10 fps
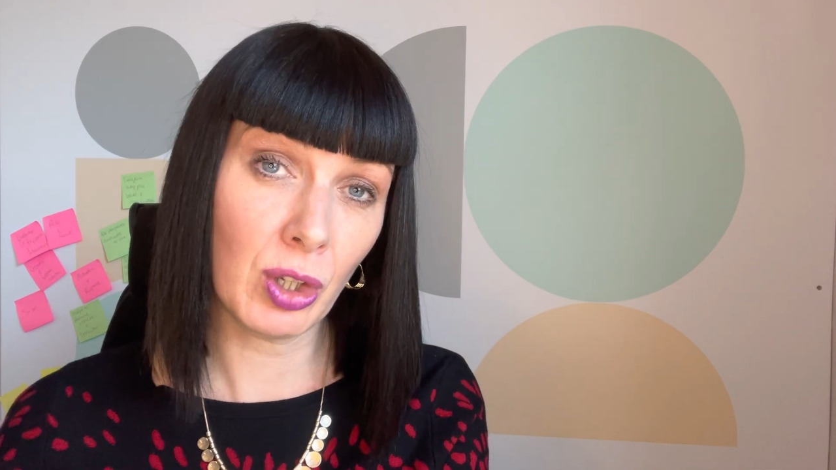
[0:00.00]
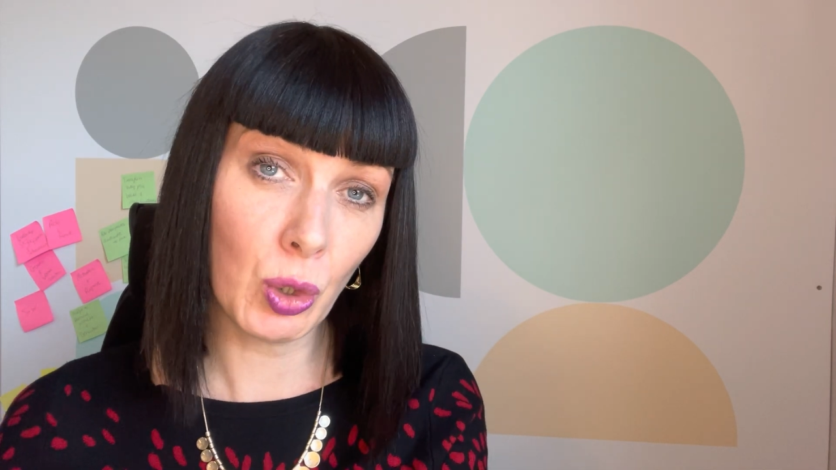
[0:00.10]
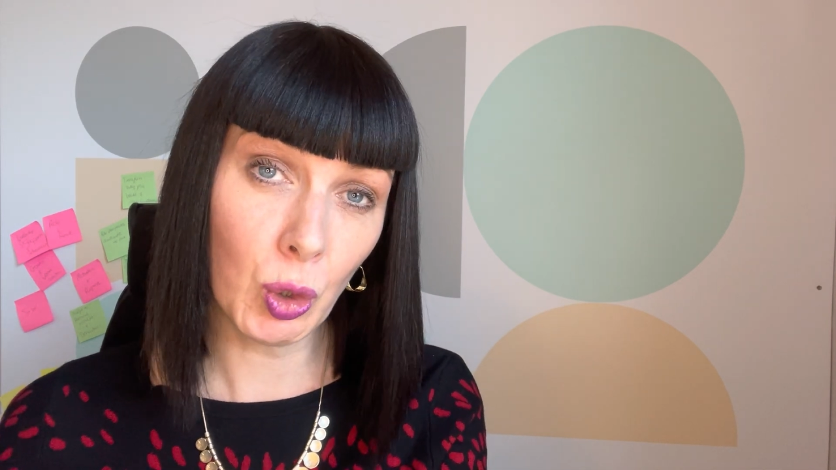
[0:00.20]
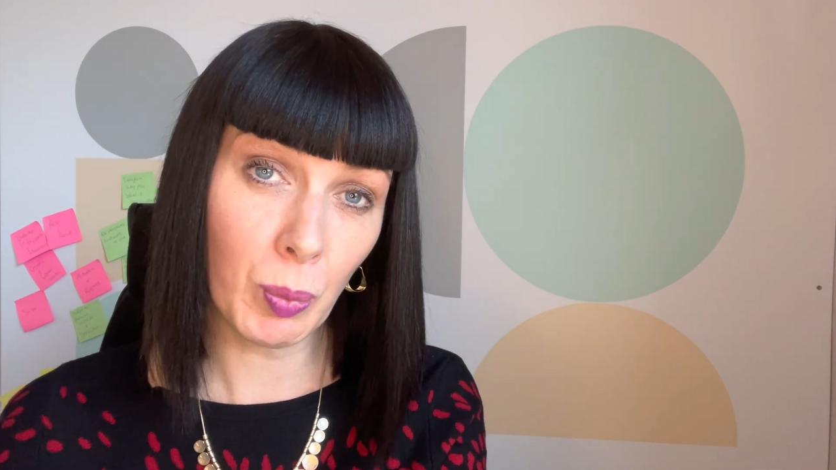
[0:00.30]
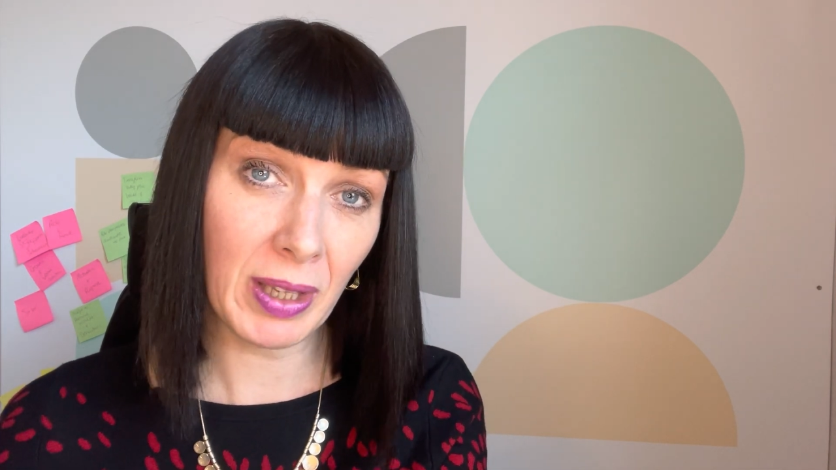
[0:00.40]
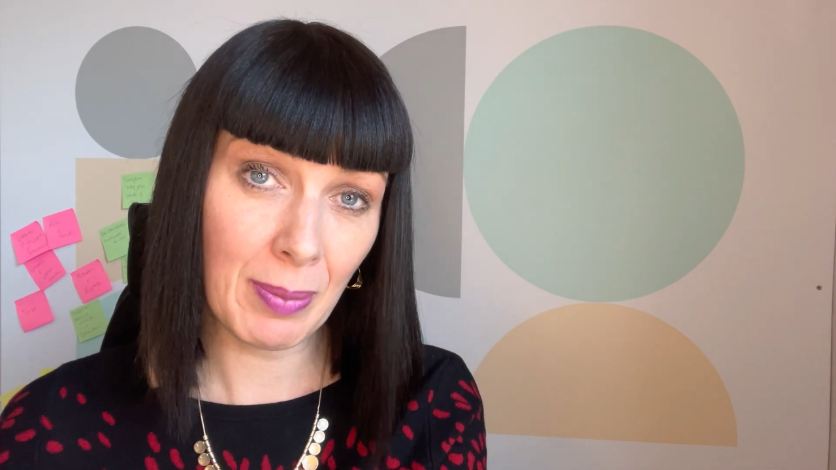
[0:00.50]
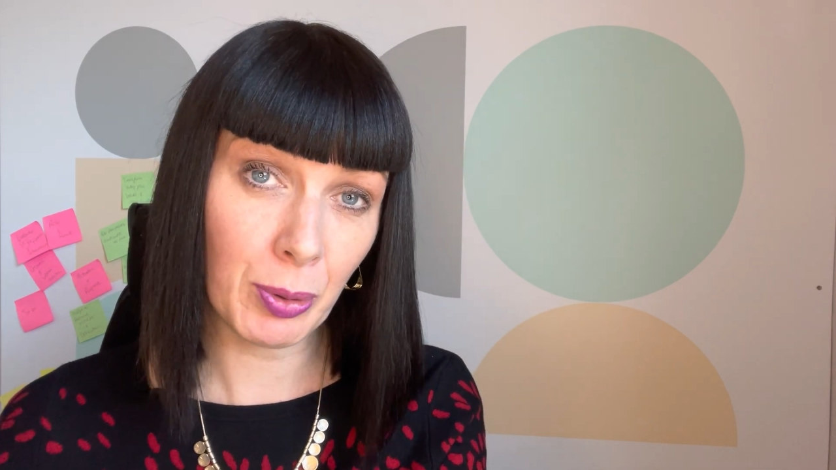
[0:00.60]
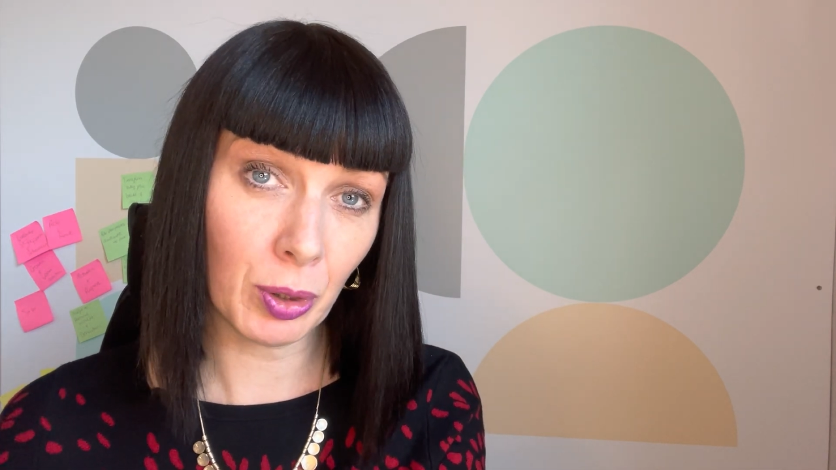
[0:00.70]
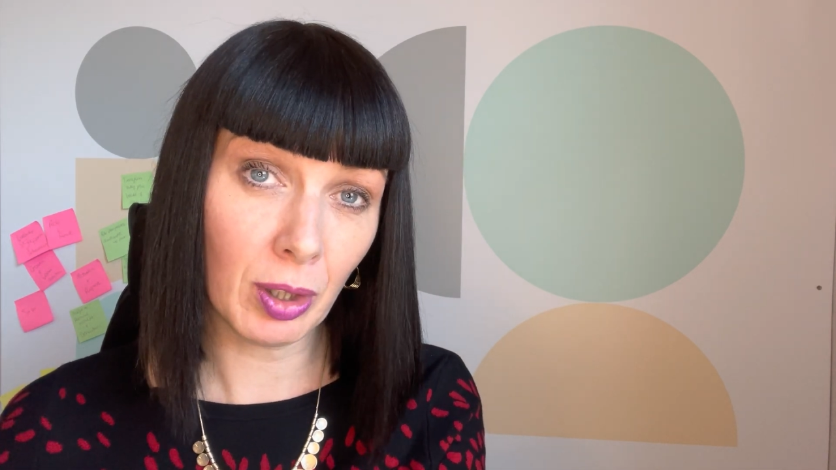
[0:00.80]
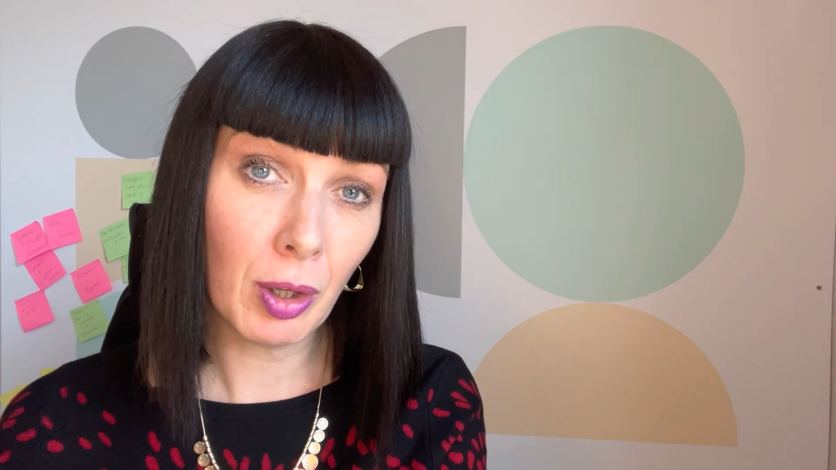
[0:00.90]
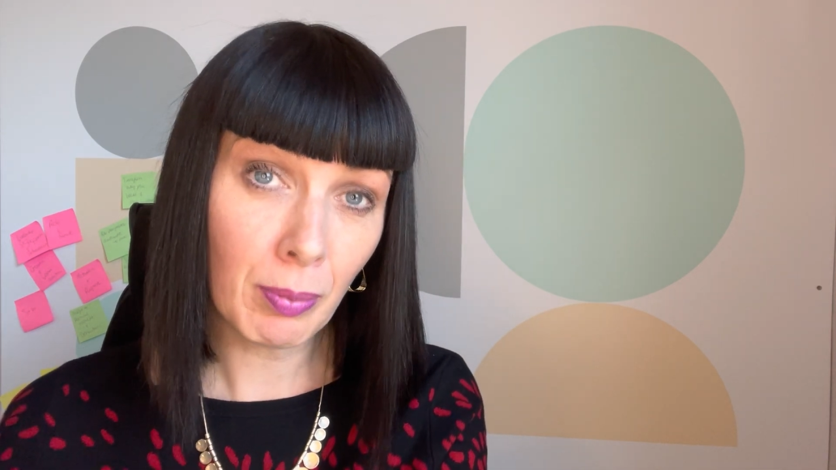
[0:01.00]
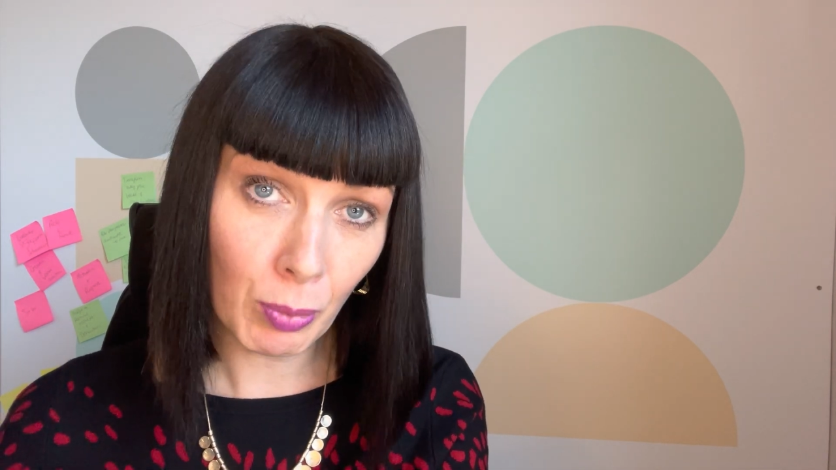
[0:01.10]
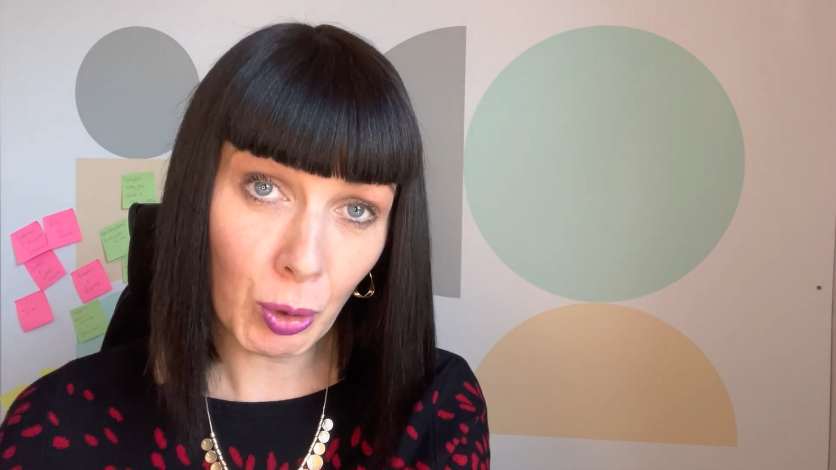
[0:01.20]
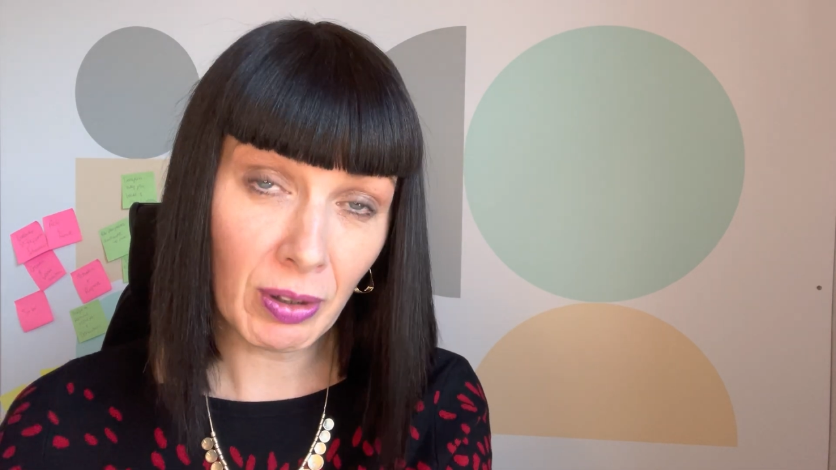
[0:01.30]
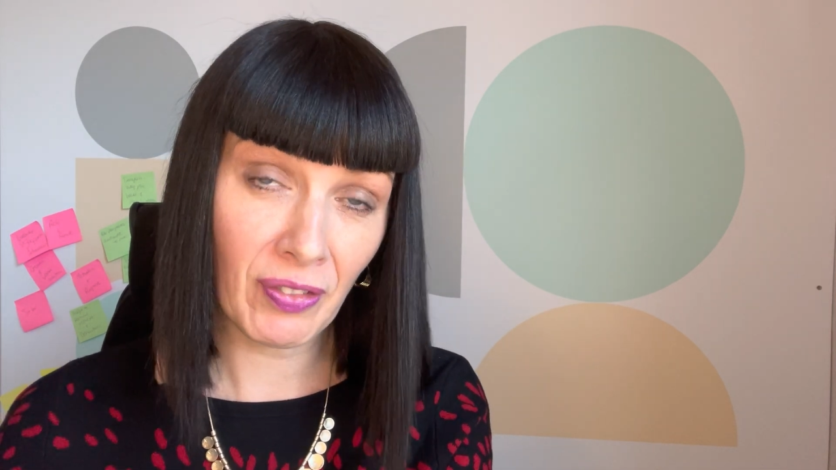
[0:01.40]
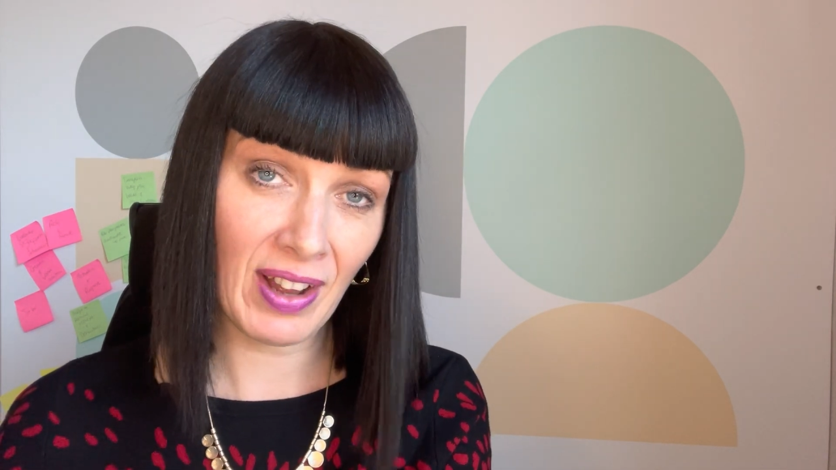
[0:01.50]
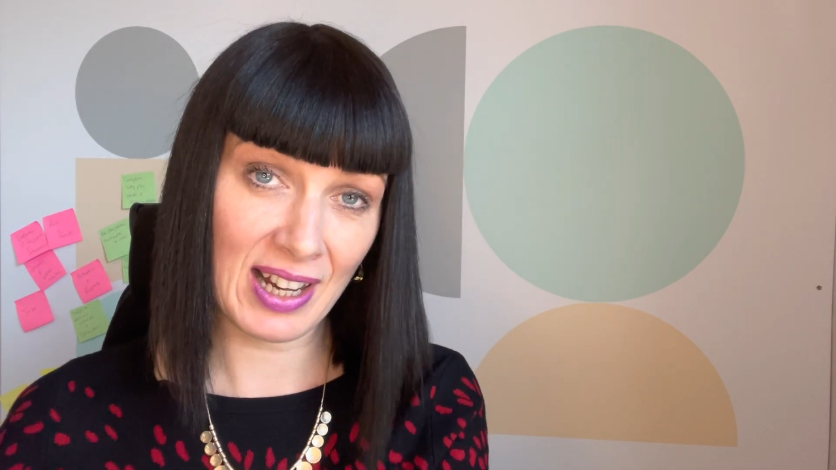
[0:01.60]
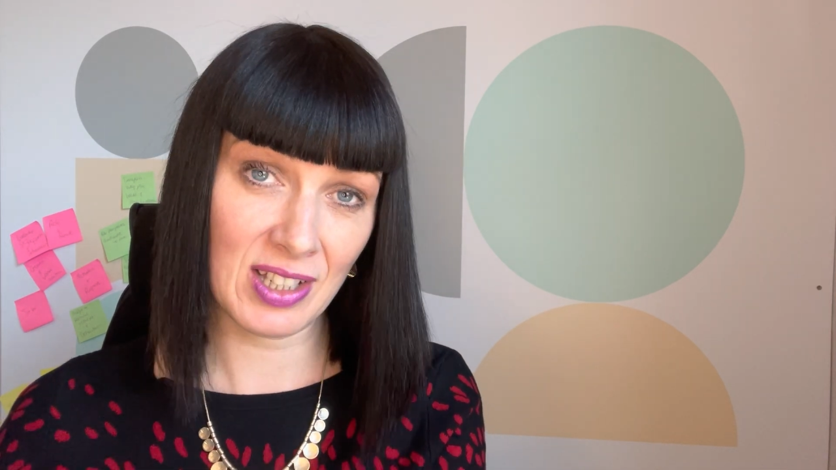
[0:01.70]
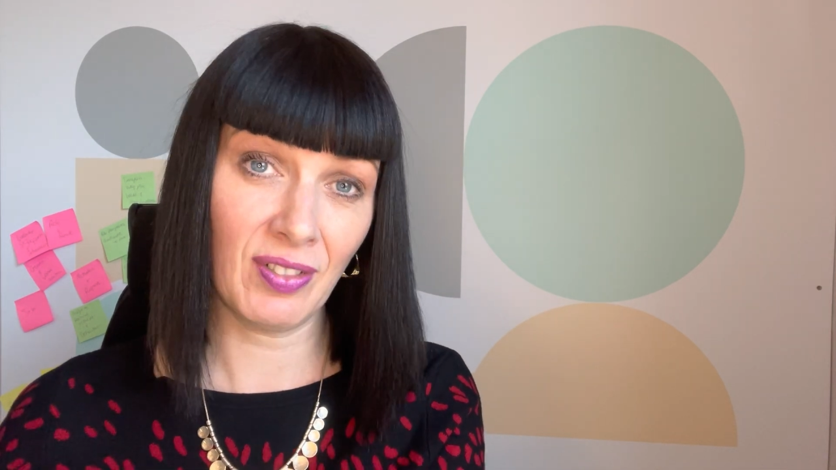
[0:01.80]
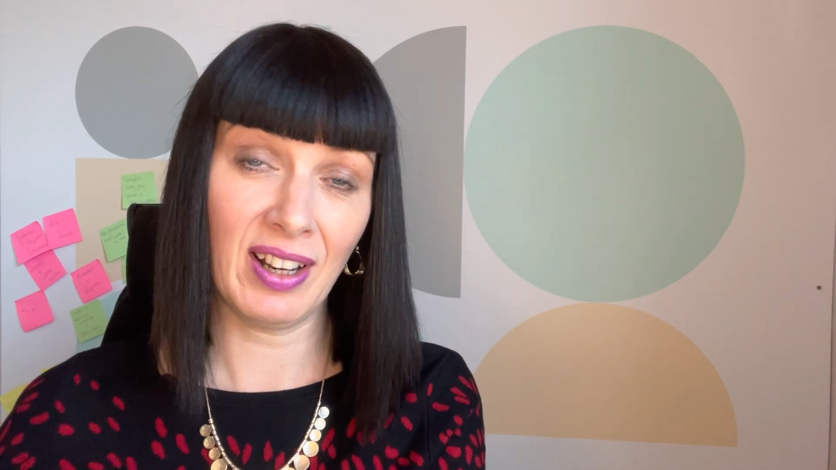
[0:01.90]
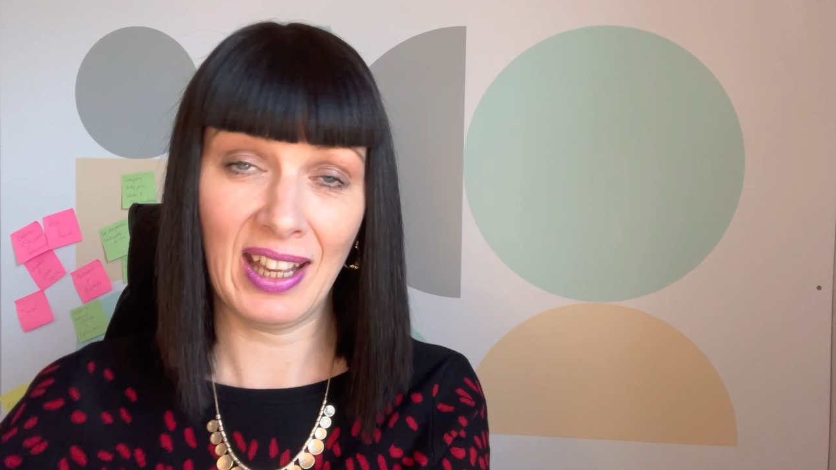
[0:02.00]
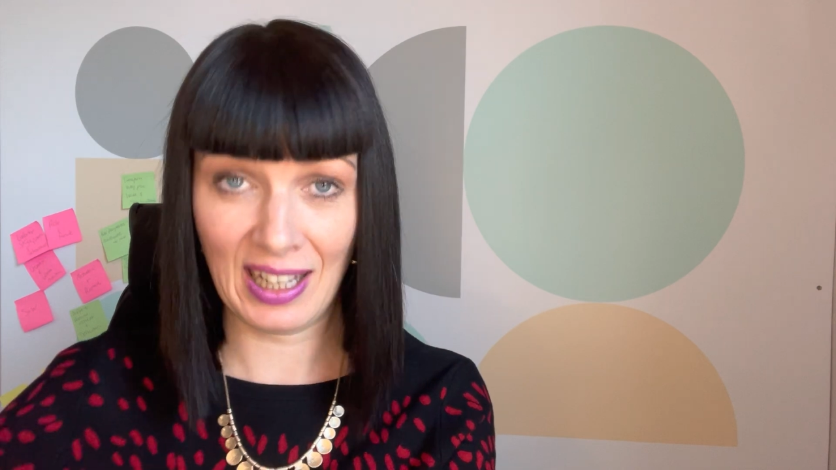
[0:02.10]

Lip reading: your people more effectively,